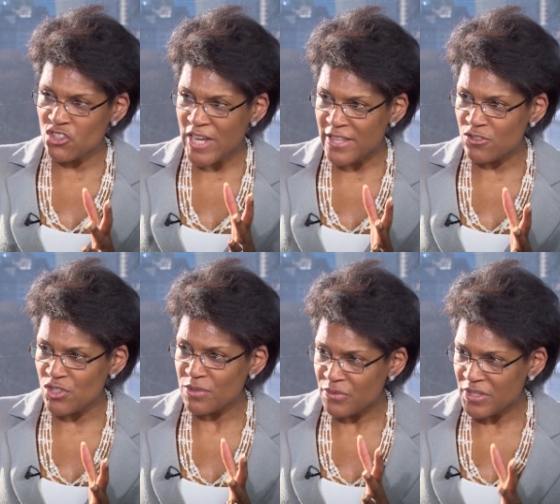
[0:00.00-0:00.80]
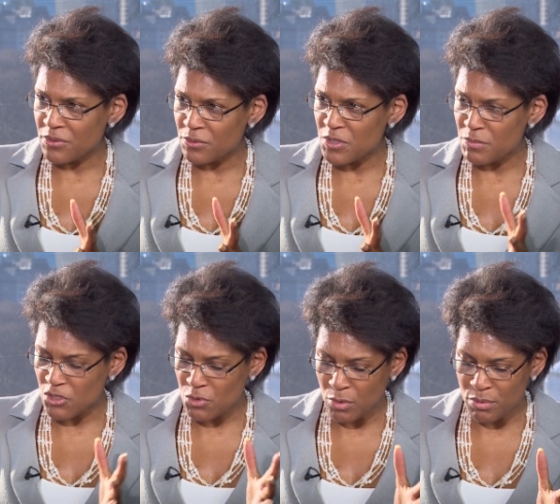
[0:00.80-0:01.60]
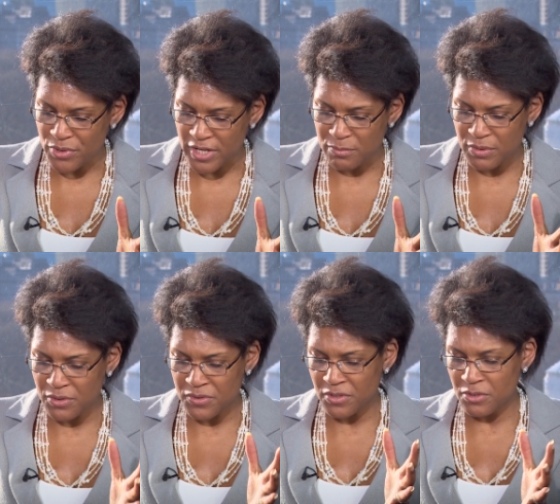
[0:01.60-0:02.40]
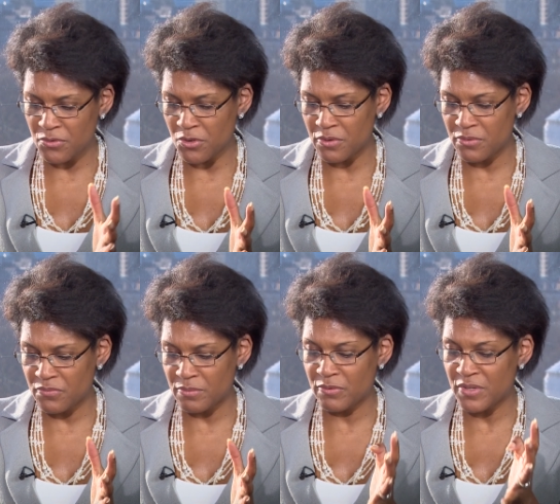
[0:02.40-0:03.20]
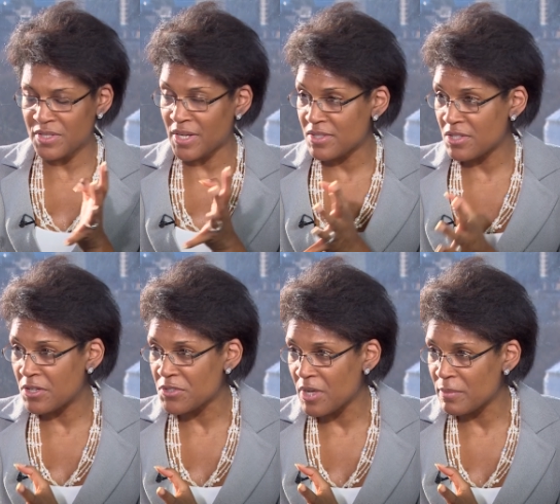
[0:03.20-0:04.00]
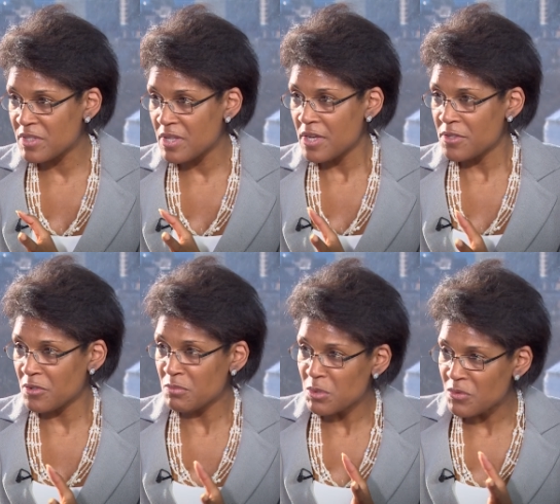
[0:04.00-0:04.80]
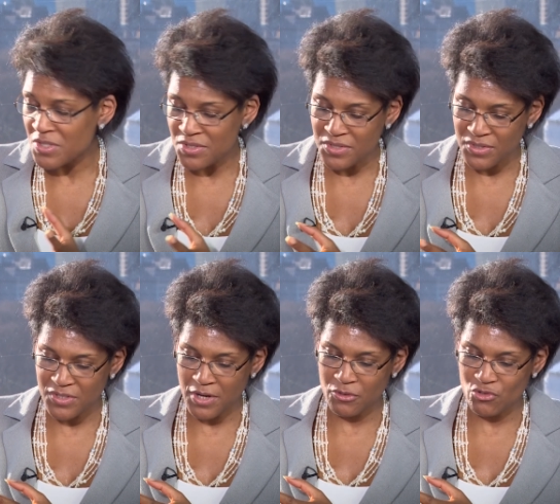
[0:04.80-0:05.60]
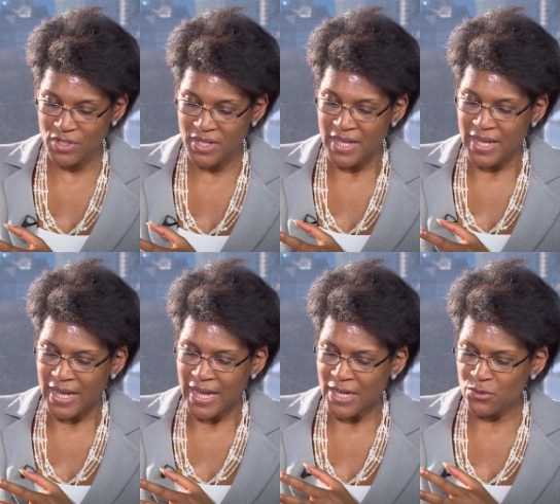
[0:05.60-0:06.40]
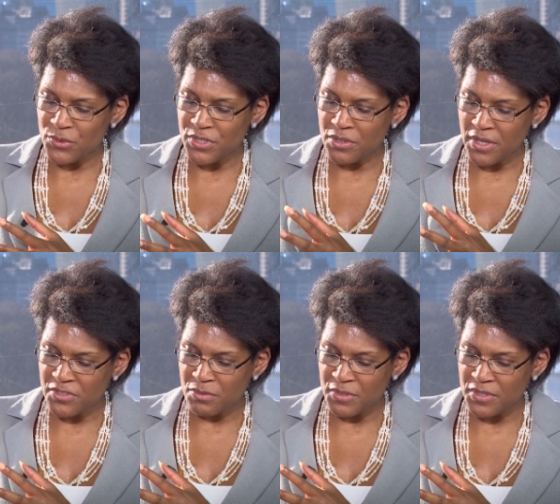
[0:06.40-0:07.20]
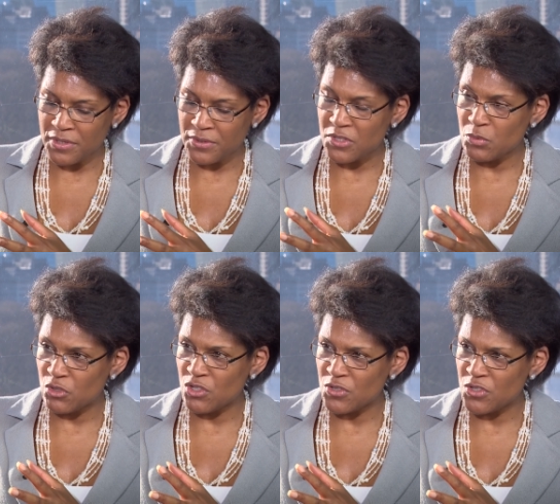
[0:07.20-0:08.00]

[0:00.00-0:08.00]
challenging field in which you operate because uh, you've got the fintech startups that have moved into this territory. And also, customers are switching